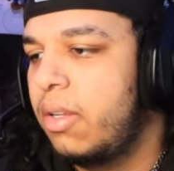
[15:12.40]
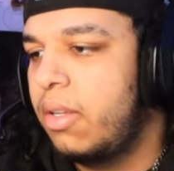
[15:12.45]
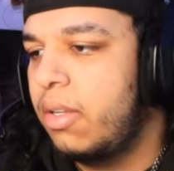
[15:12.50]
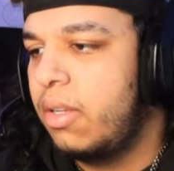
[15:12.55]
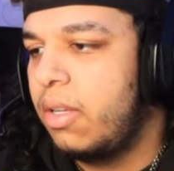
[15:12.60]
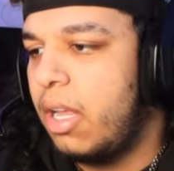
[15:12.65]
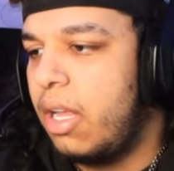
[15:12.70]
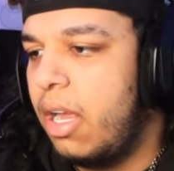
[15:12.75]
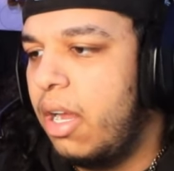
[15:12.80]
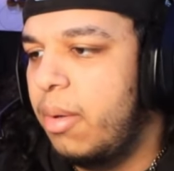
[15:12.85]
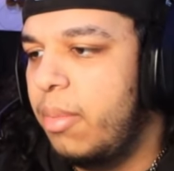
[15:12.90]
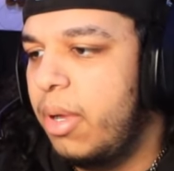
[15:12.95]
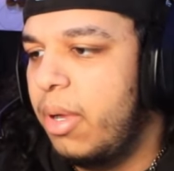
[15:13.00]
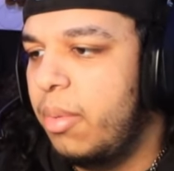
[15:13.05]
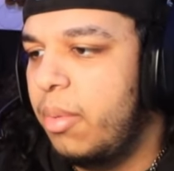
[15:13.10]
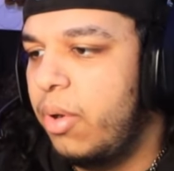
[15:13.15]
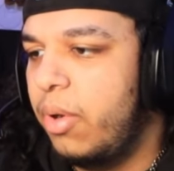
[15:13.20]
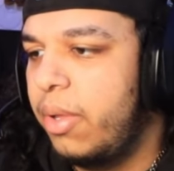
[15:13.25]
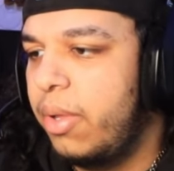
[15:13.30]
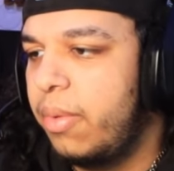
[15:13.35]
All right, my
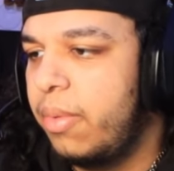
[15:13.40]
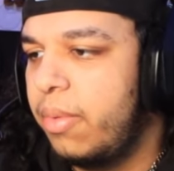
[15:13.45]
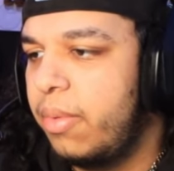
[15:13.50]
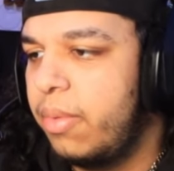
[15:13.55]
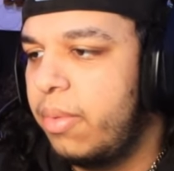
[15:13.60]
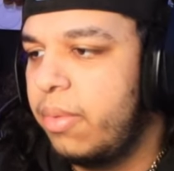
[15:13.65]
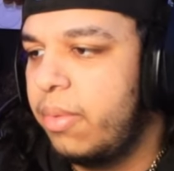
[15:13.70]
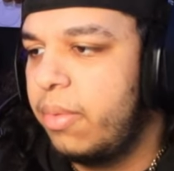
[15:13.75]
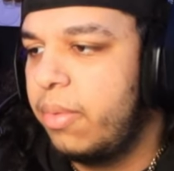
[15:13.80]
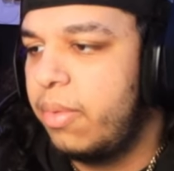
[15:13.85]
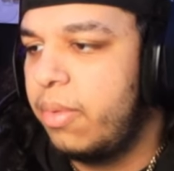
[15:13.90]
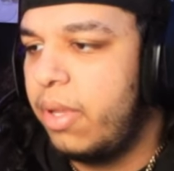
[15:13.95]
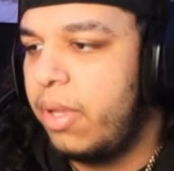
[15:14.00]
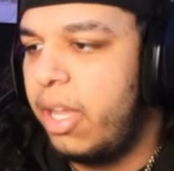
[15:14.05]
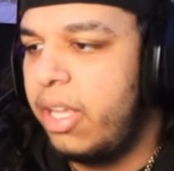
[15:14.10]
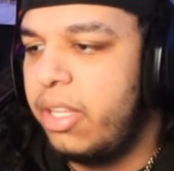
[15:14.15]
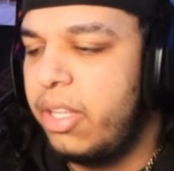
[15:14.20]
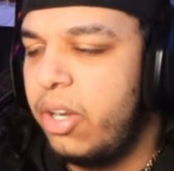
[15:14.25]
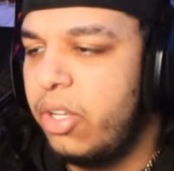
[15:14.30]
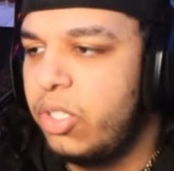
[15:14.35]
boy.
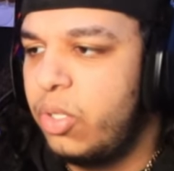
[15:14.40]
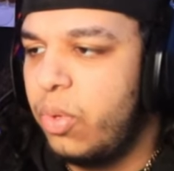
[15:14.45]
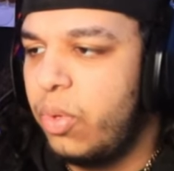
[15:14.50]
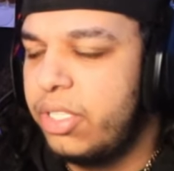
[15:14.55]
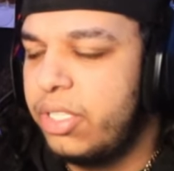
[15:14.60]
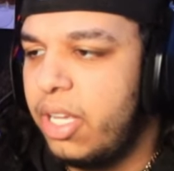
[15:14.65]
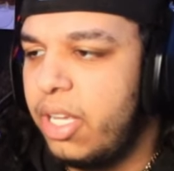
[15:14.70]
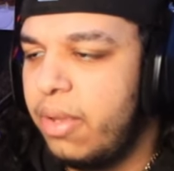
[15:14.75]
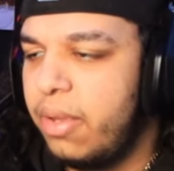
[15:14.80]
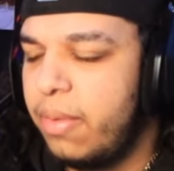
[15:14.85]
Anything else you want to say?